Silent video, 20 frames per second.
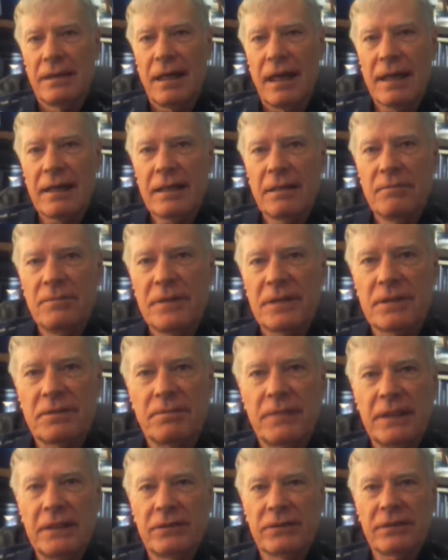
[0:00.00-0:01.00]
I can miss
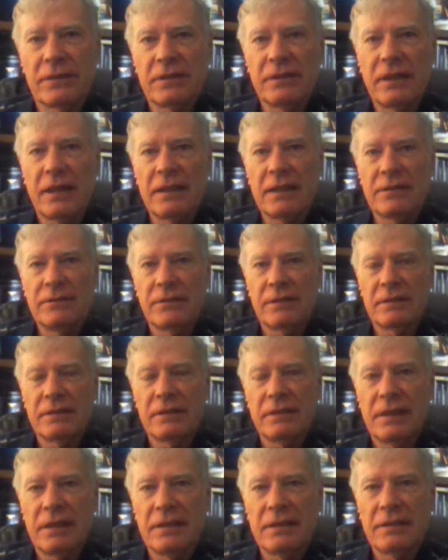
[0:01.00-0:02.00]
meals and not even
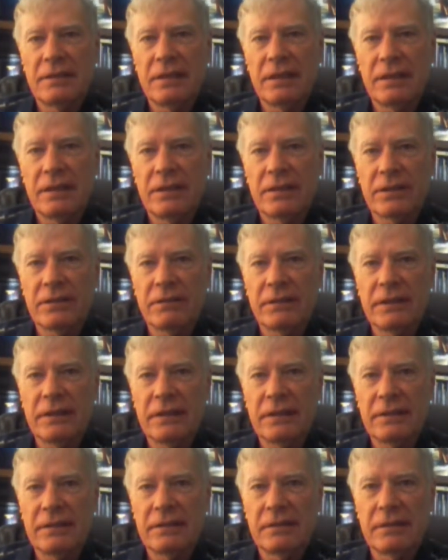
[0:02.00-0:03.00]
get hungry
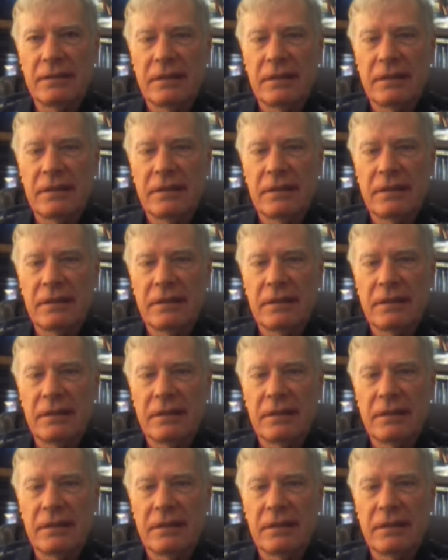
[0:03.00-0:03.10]
now.